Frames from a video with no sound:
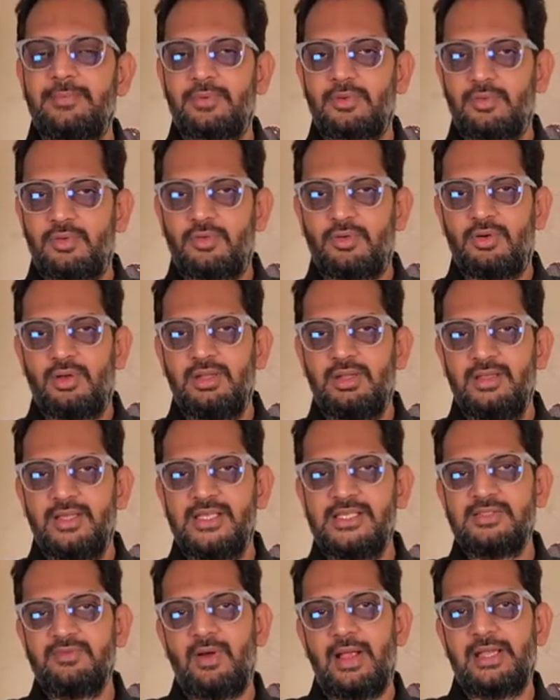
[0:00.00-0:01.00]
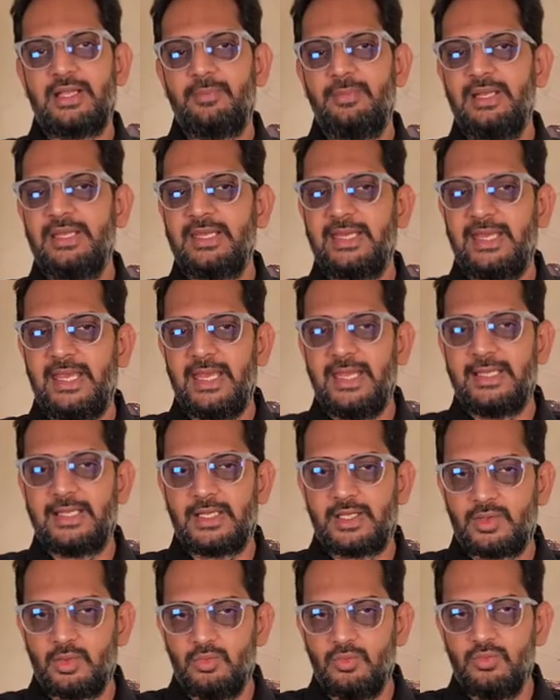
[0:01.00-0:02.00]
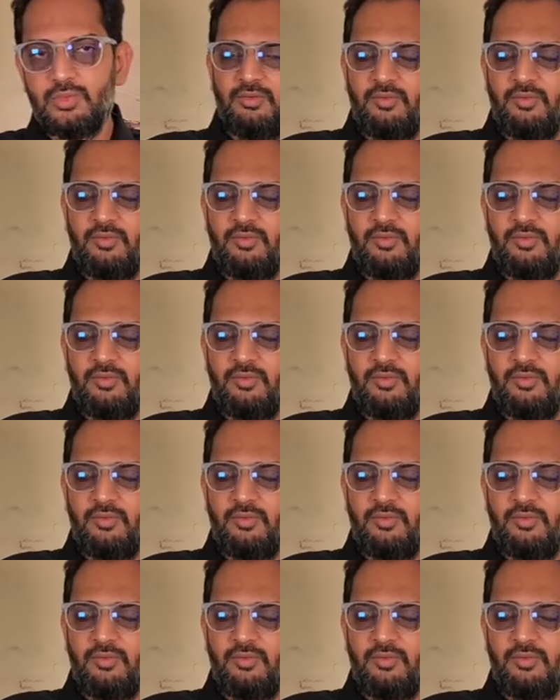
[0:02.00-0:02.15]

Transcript: protocol is vitamin K2.